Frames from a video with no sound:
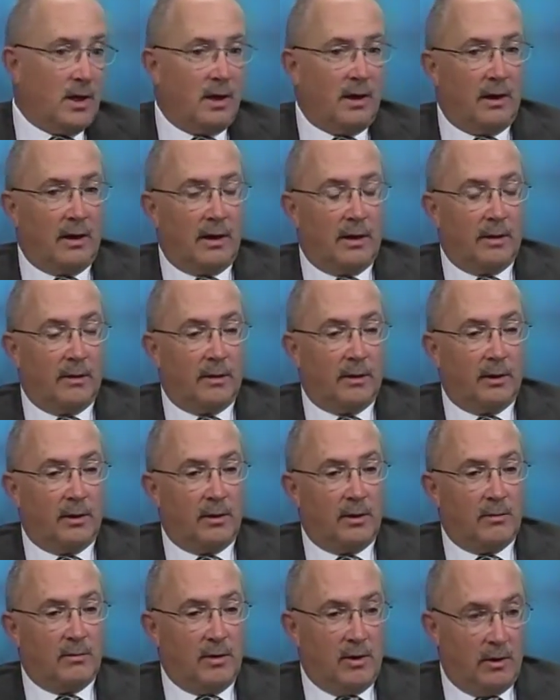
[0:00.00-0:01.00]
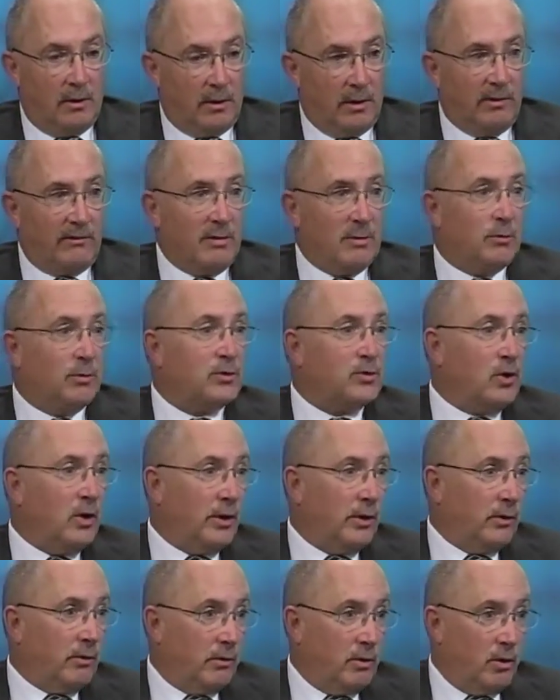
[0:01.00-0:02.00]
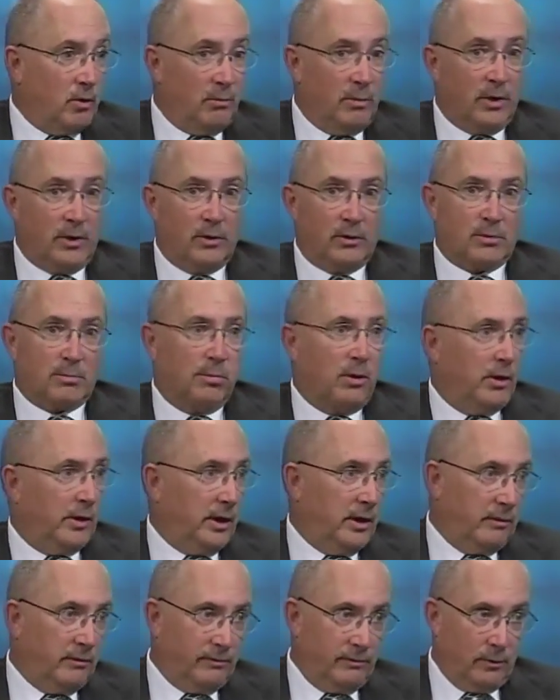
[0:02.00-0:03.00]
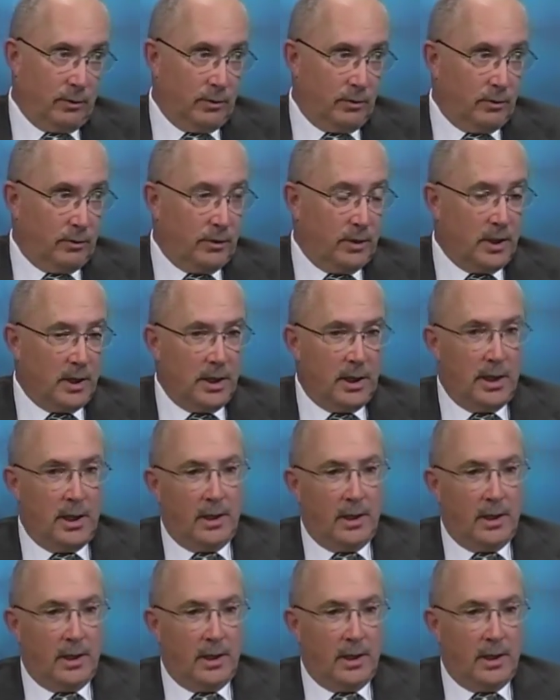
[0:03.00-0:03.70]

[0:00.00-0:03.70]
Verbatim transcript: Uh, you know, everyone's on their own, but there's plenty of food.